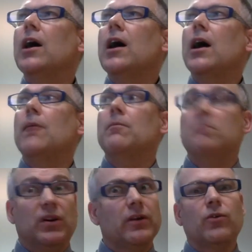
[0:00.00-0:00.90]

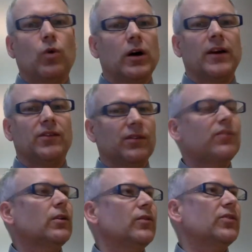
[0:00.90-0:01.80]
but otherwise it's
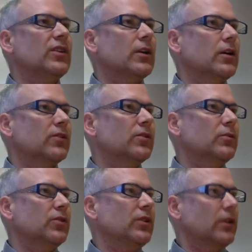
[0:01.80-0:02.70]
servicing the
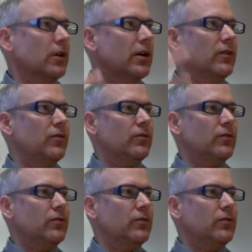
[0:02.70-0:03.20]
customers in a kind of